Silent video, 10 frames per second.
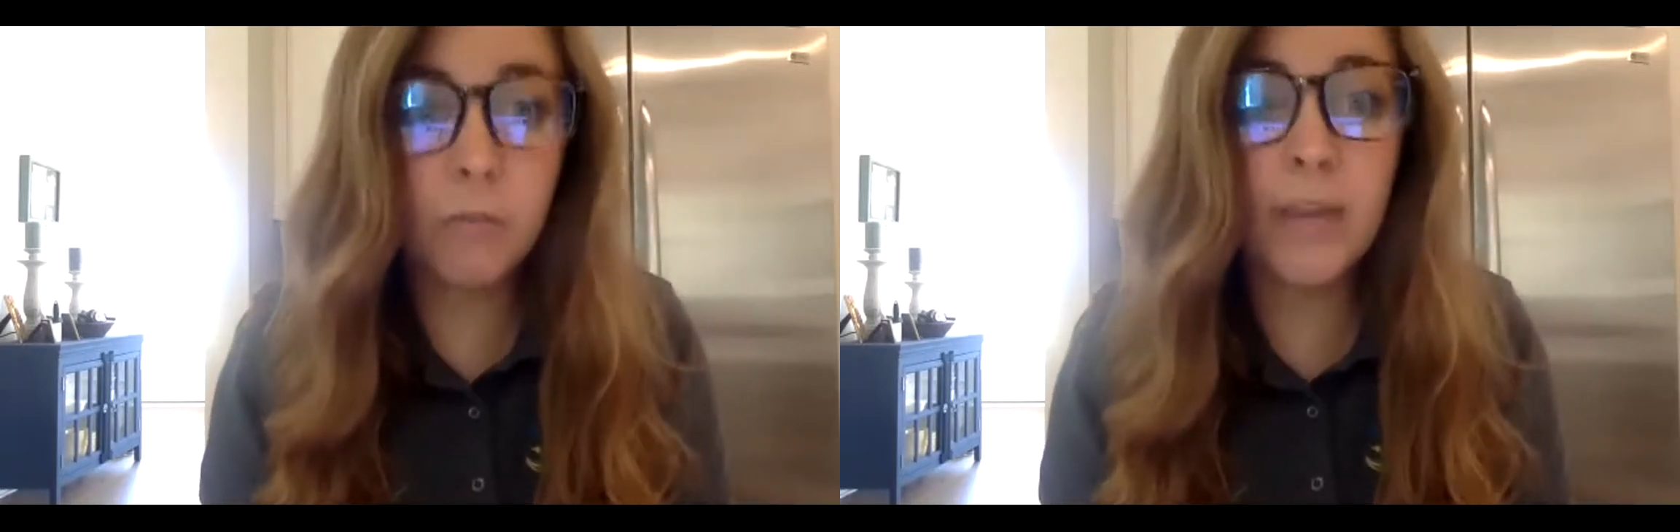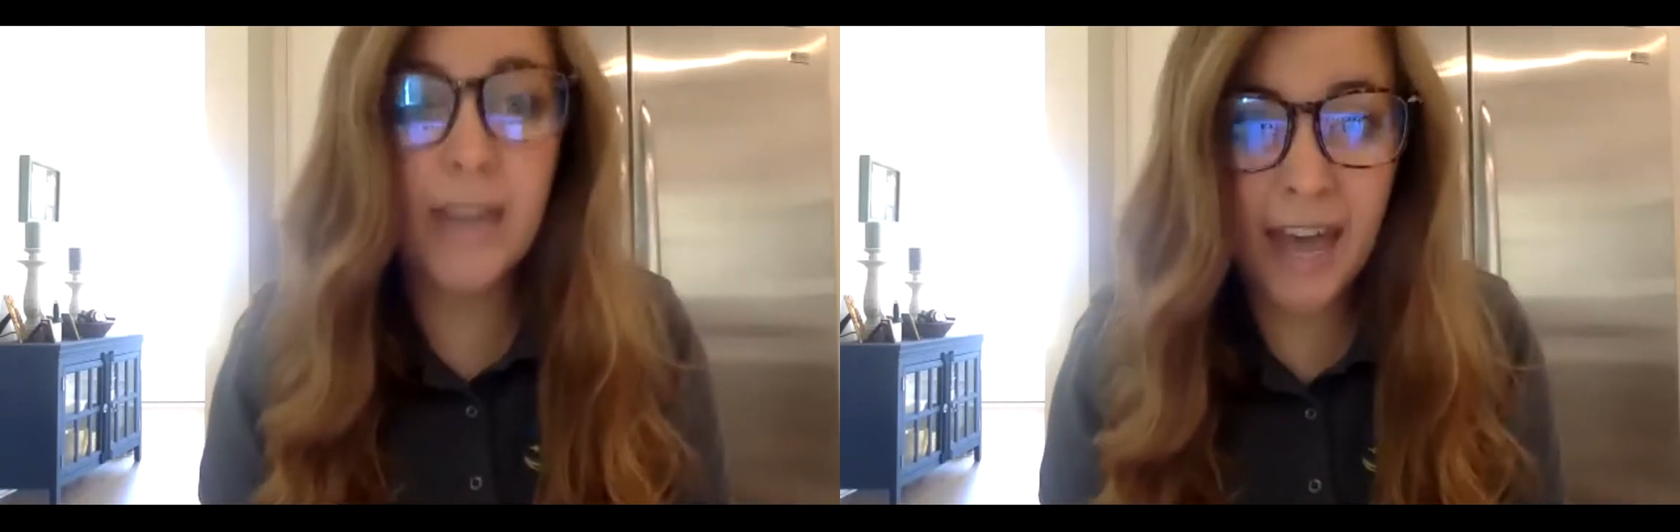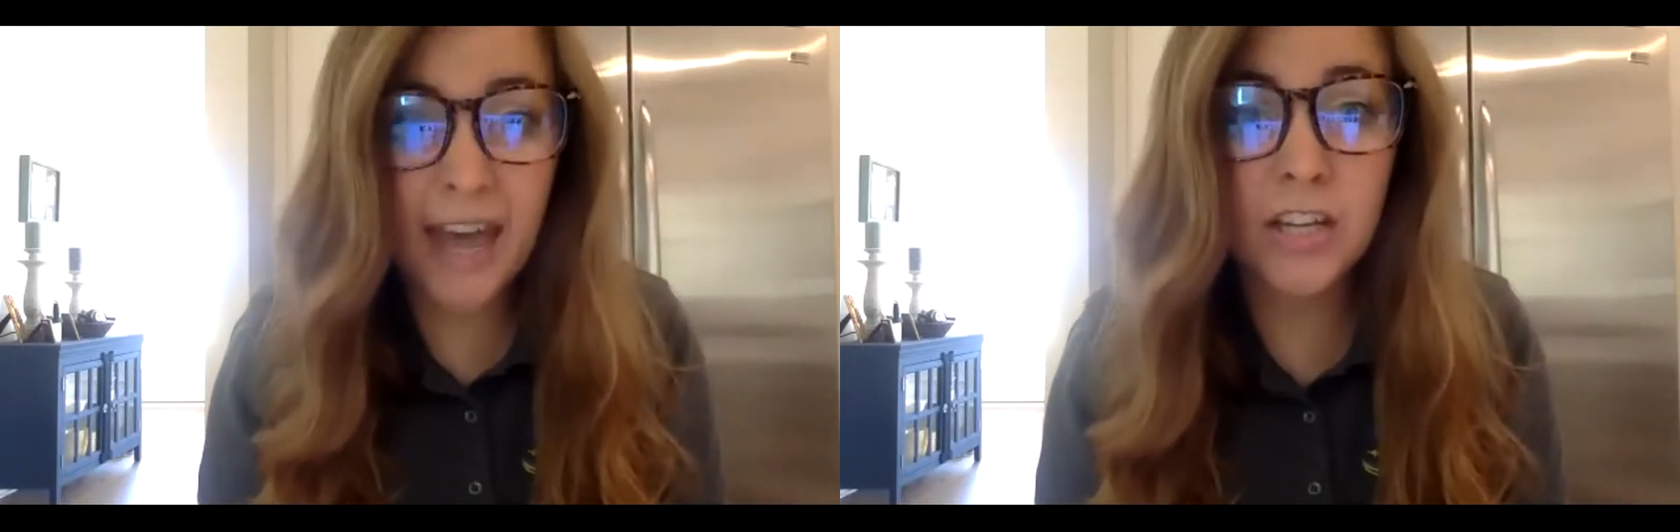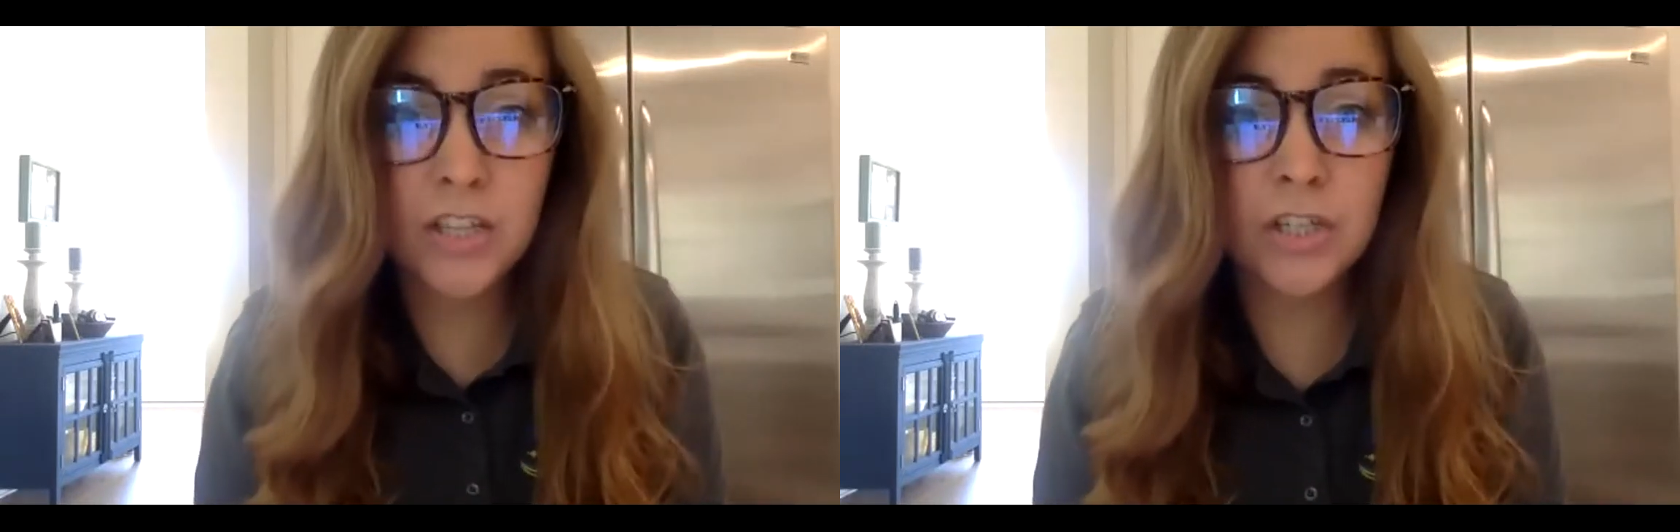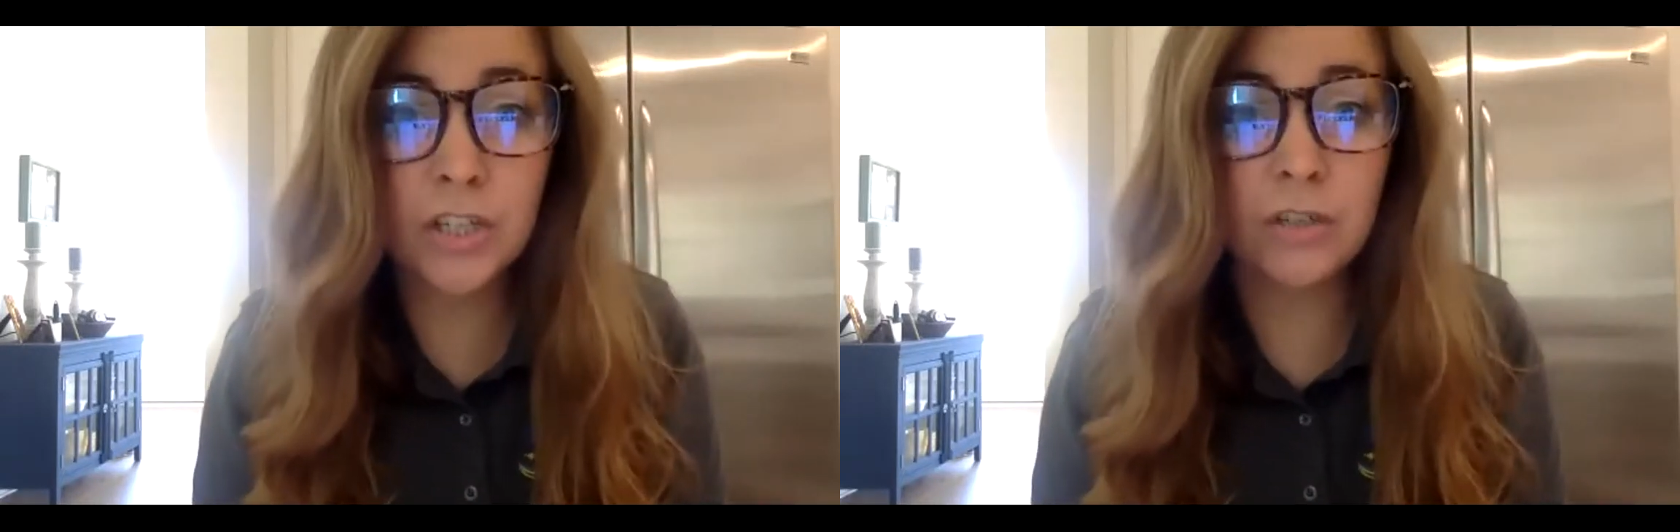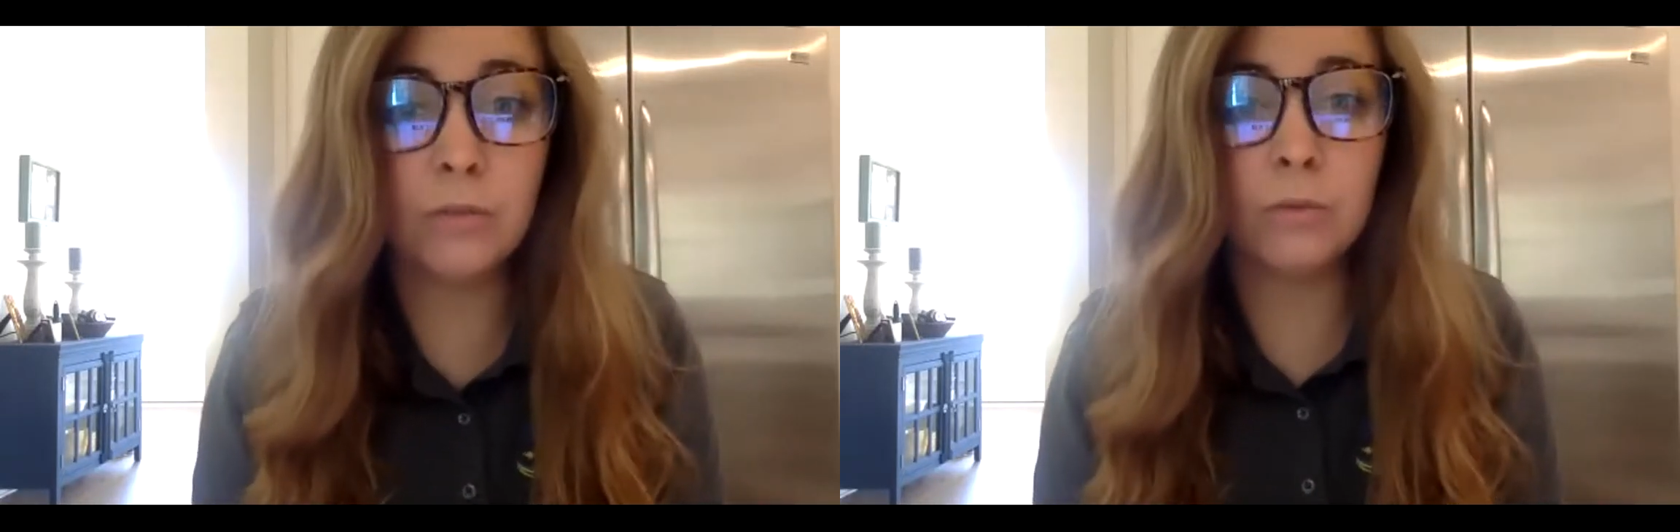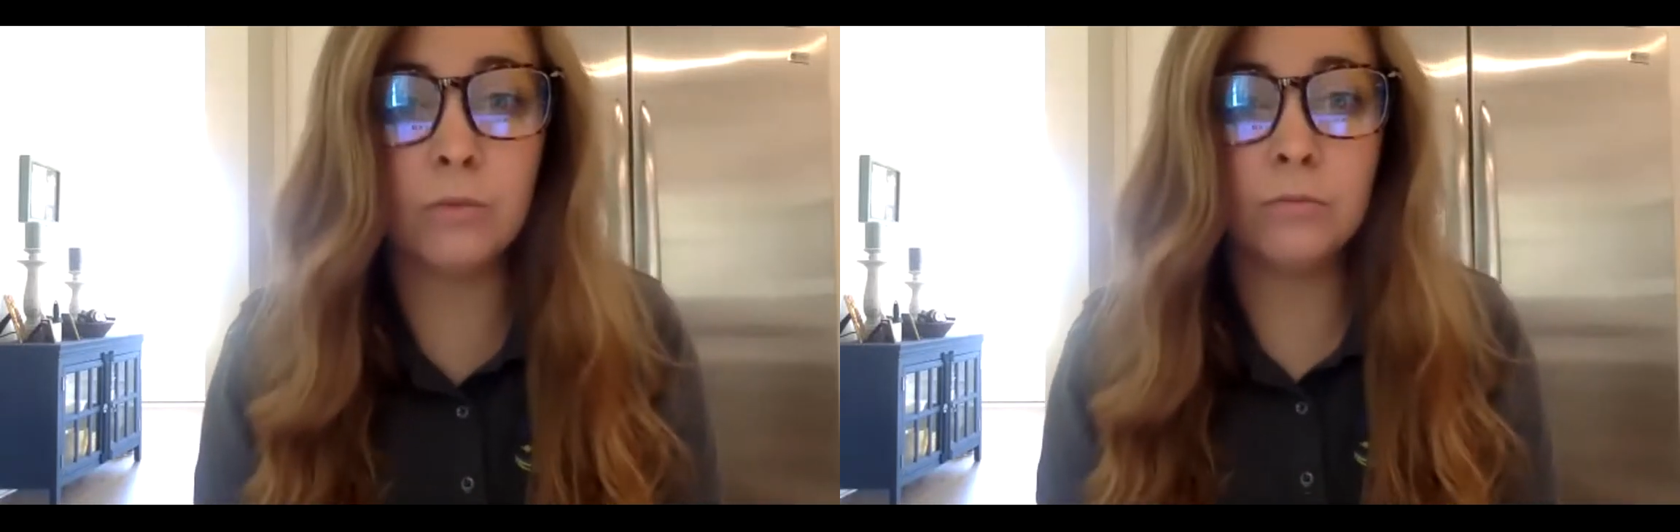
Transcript: we had to,